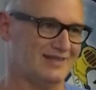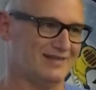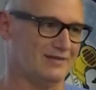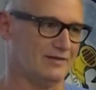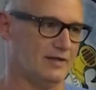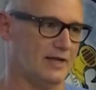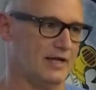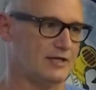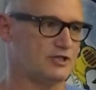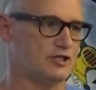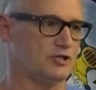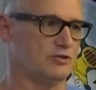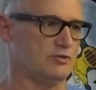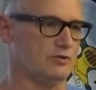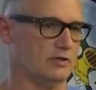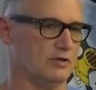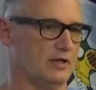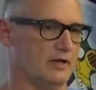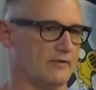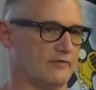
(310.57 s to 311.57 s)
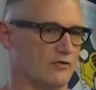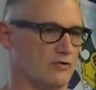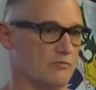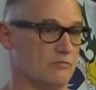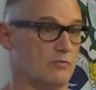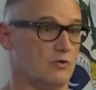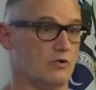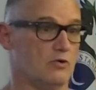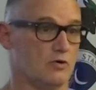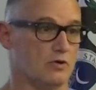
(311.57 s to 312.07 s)
let you deliver
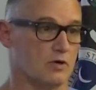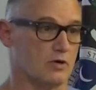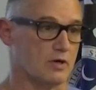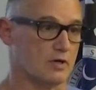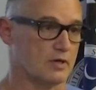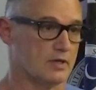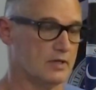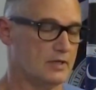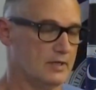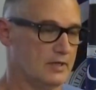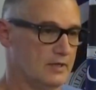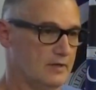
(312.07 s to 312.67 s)
more